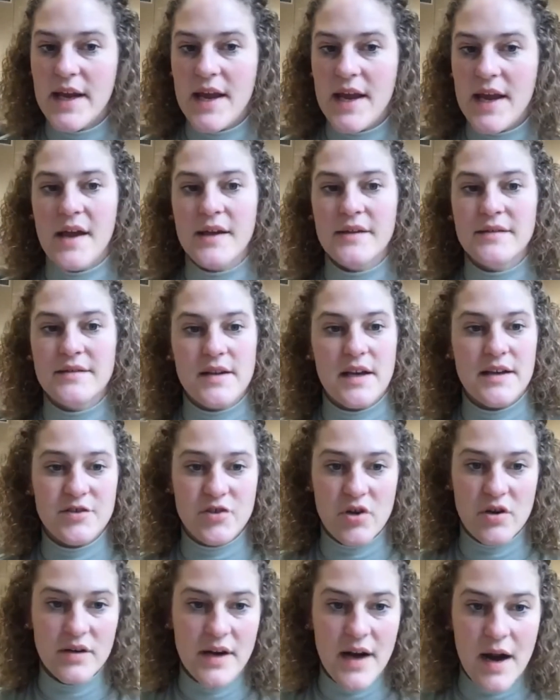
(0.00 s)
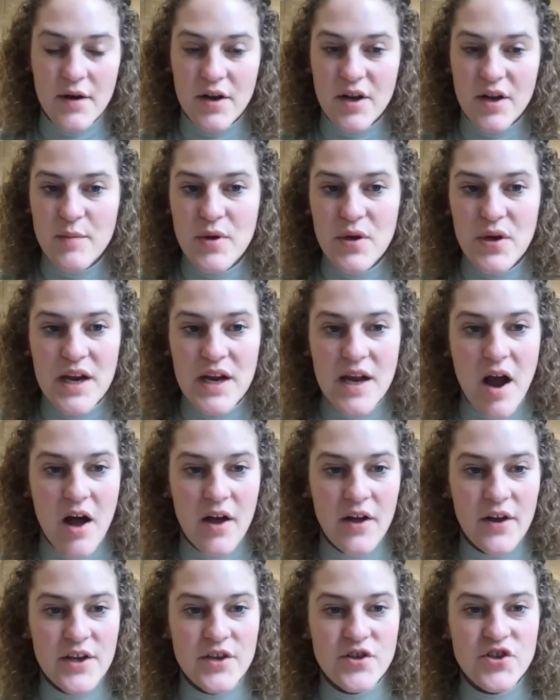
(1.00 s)
and I started out at community
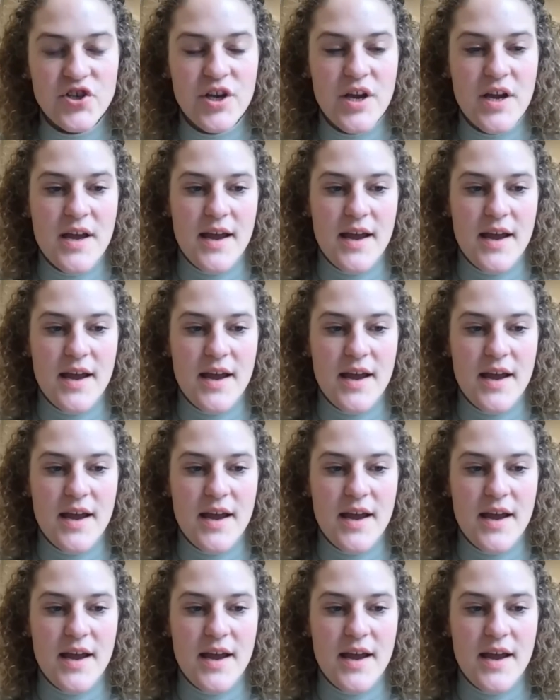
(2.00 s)
college